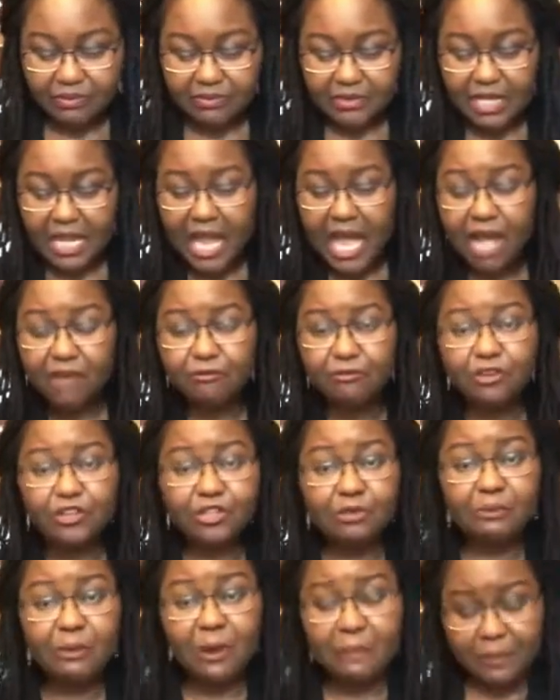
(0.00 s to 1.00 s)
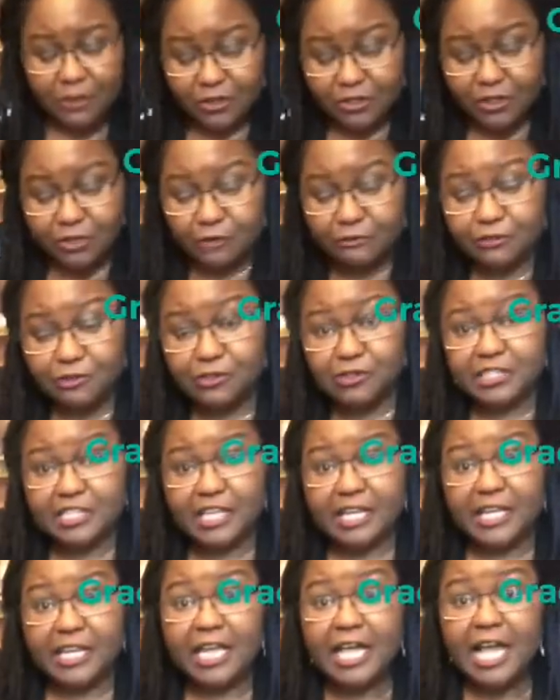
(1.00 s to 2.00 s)
And for the purpose of
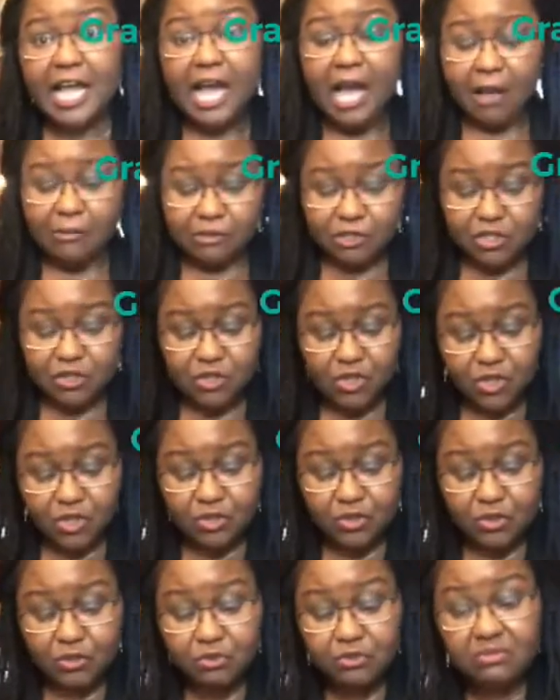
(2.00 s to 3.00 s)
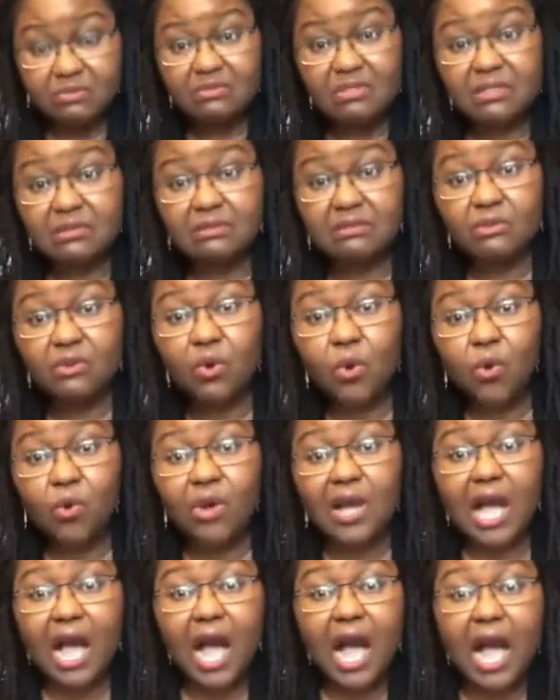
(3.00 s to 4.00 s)
today, I'm just going to
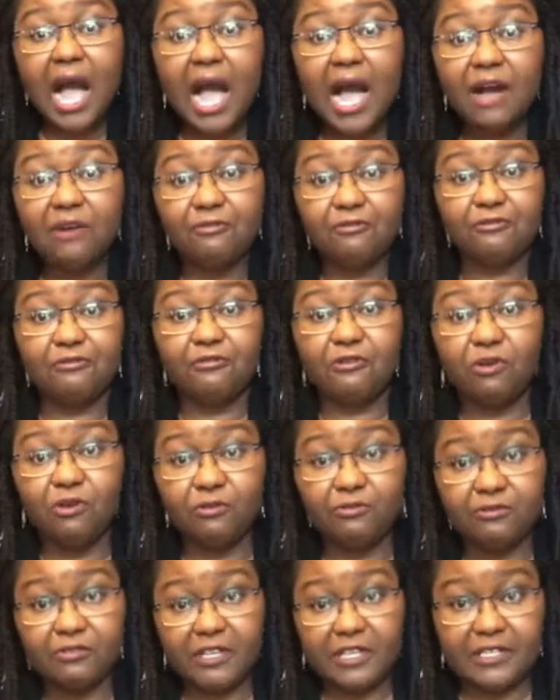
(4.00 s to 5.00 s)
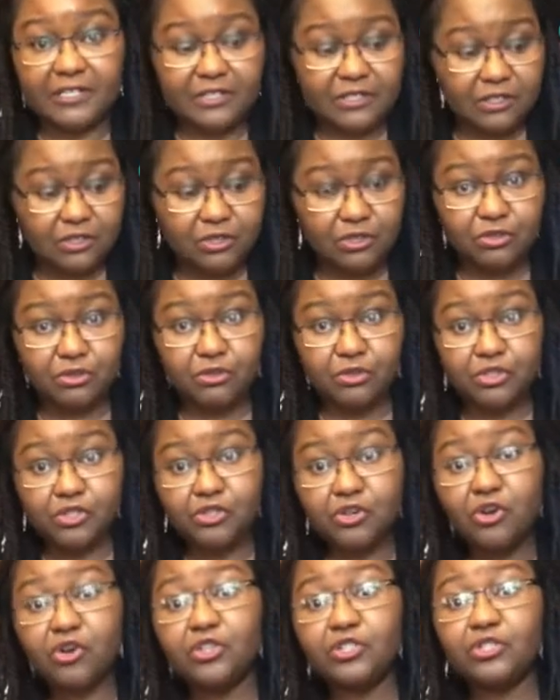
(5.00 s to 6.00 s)
cook half of this to
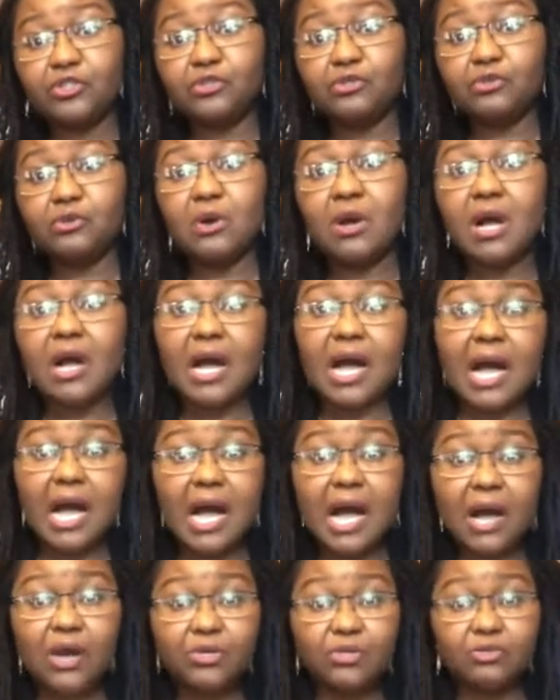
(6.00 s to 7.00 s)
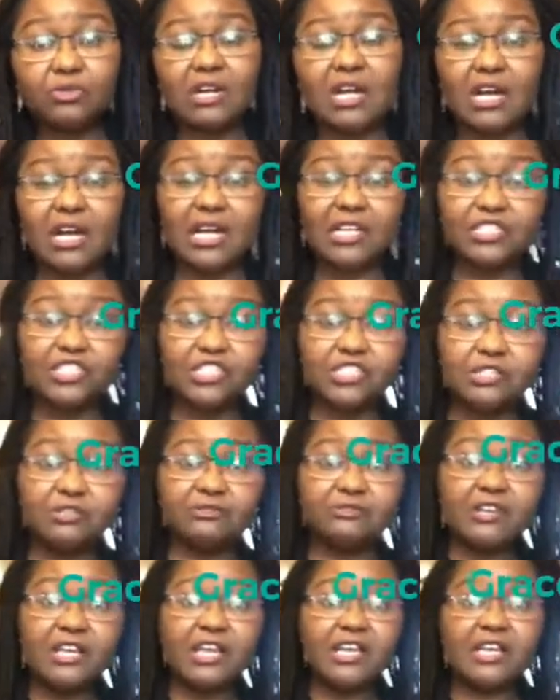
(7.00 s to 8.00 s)
show you how you can
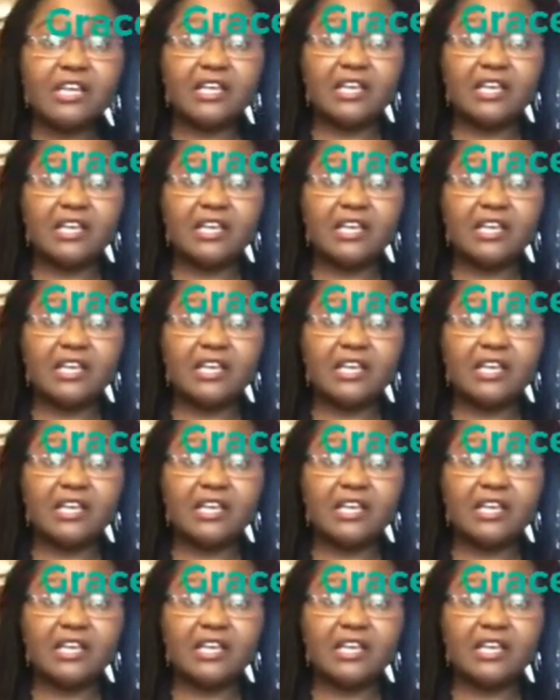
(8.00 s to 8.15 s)
achieve a